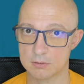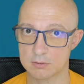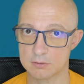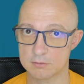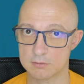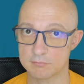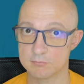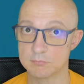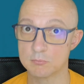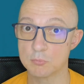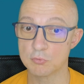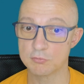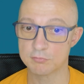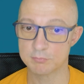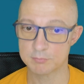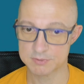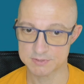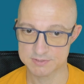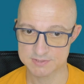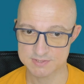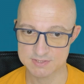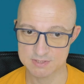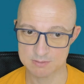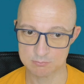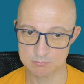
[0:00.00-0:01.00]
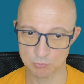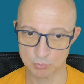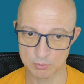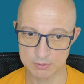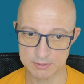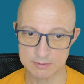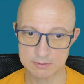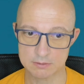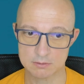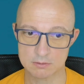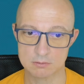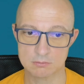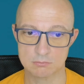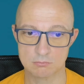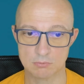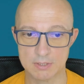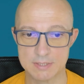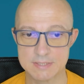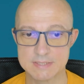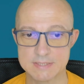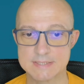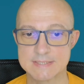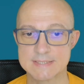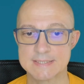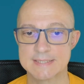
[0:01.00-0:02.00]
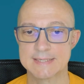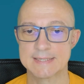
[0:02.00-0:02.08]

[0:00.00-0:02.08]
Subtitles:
movement somewhere, right?